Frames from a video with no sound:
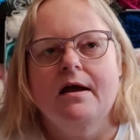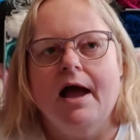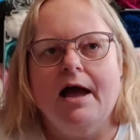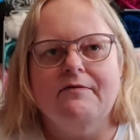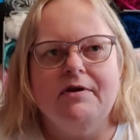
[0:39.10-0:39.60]

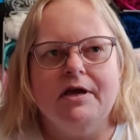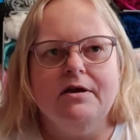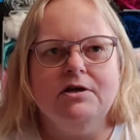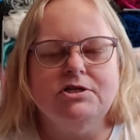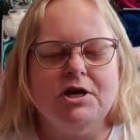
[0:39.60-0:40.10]
having
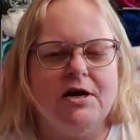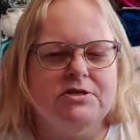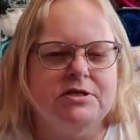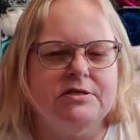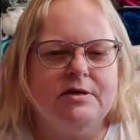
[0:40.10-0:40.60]

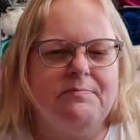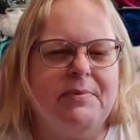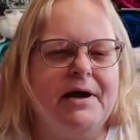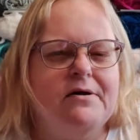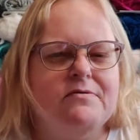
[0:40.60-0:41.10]
contractions
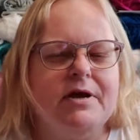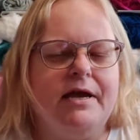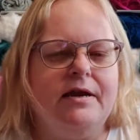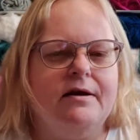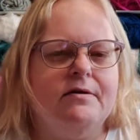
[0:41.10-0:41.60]
about
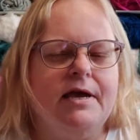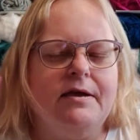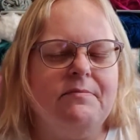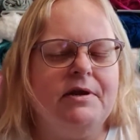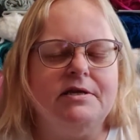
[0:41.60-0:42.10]

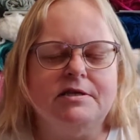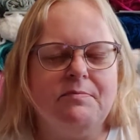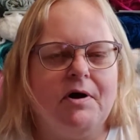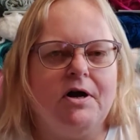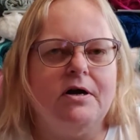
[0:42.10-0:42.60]
8 minutes
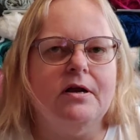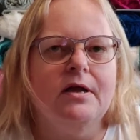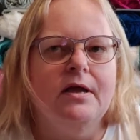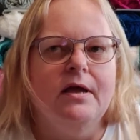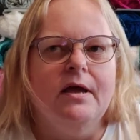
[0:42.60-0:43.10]
apart,
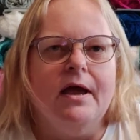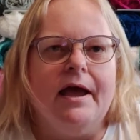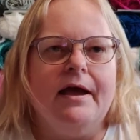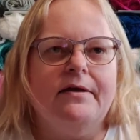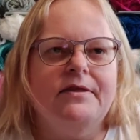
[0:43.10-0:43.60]

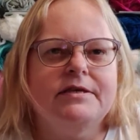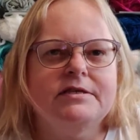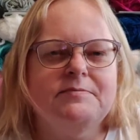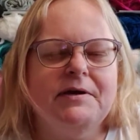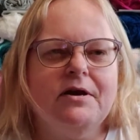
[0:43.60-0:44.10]
and this
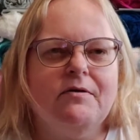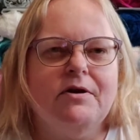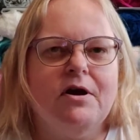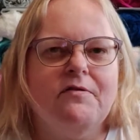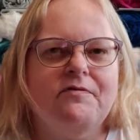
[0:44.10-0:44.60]
has been
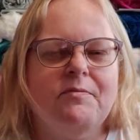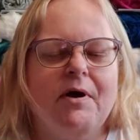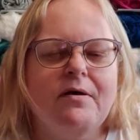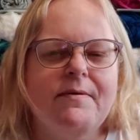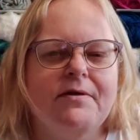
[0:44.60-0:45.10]
going on for
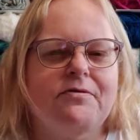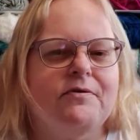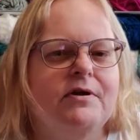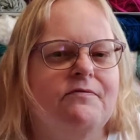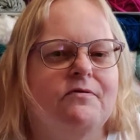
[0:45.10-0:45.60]
probably about
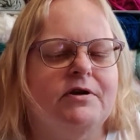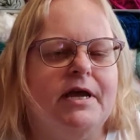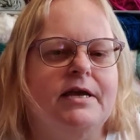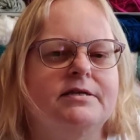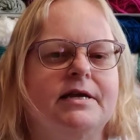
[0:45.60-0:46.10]
3 to 4
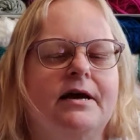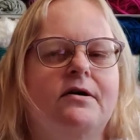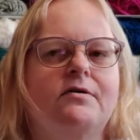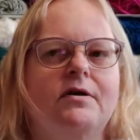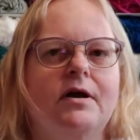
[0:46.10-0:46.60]
days
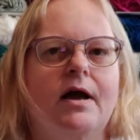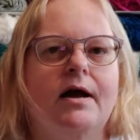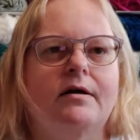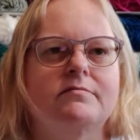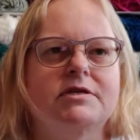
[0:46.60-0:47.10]
now.
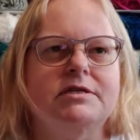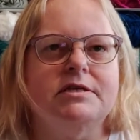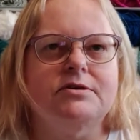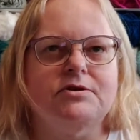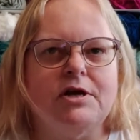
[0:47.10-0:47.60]
She
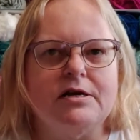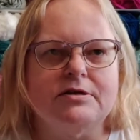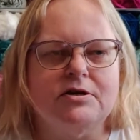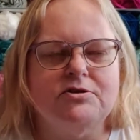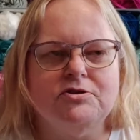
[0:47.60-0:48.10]
sees her
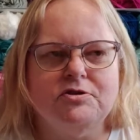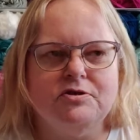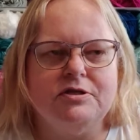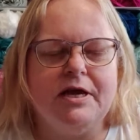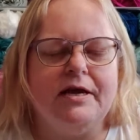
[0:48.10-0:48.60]
doctor on
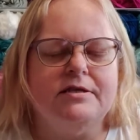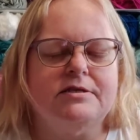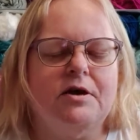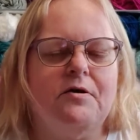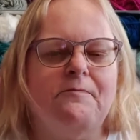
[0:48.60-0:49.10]
Tuesday,
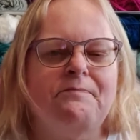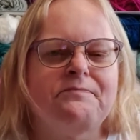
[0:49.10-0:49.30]
so